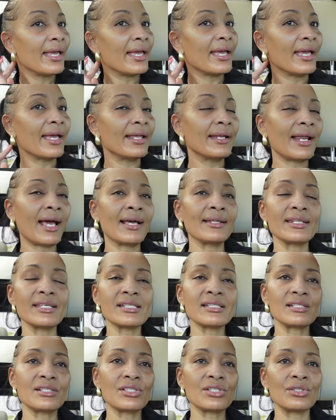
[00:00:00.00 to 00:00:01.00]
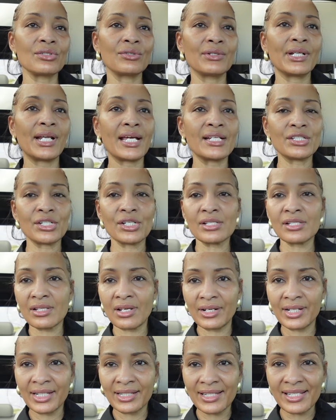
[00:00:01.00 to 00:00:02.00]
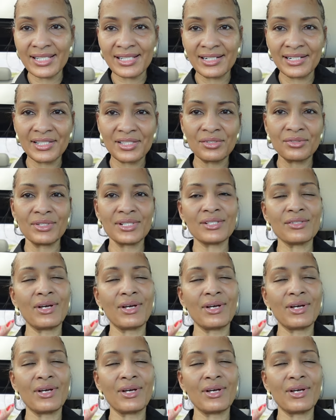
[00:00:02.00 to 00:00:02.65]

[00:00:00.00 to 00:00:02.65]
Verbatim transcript: And I listened to it. I just started listening to it,